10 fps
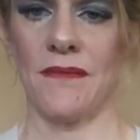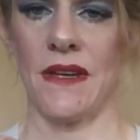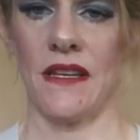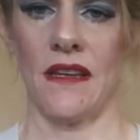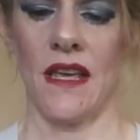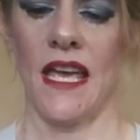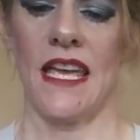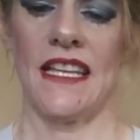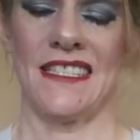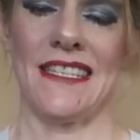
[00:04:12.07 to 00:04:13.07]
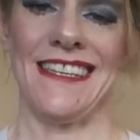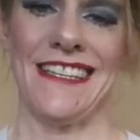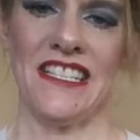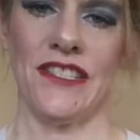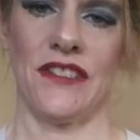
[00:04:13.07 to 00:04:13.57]
but it's
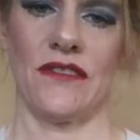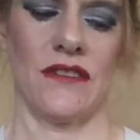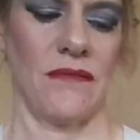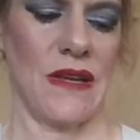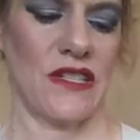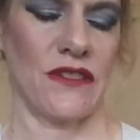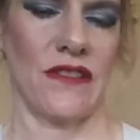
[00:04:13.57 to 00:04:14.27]
easier to make sure